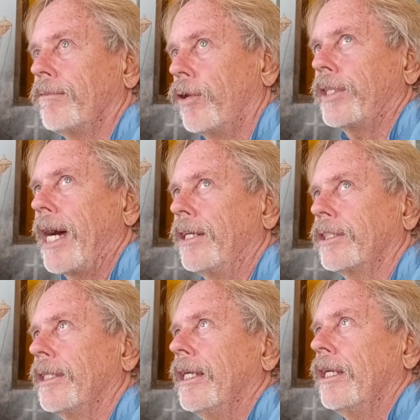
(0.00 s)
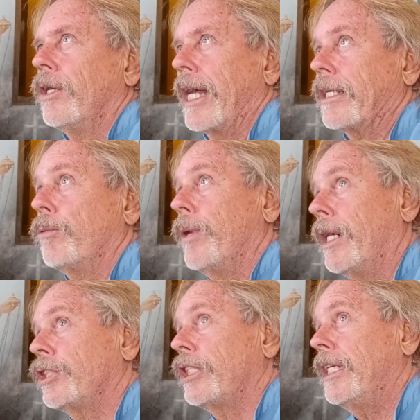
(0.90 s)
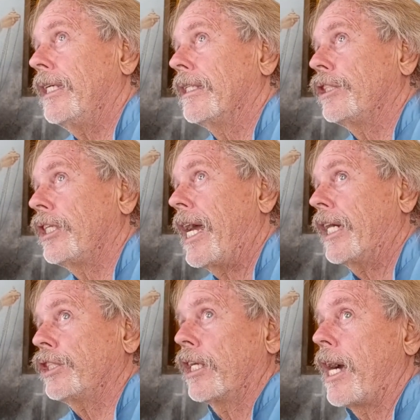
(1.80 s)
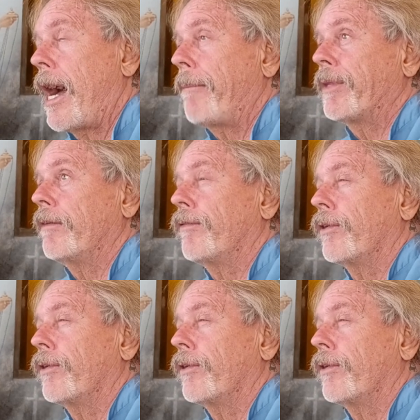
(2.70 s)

$4,000. Like, well, she actually opted